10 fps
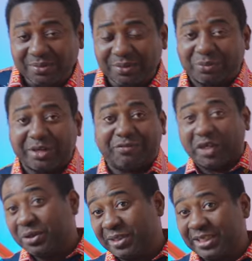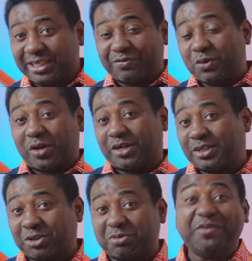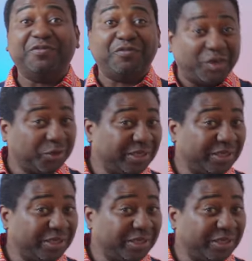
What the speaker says: review it. If you want us to review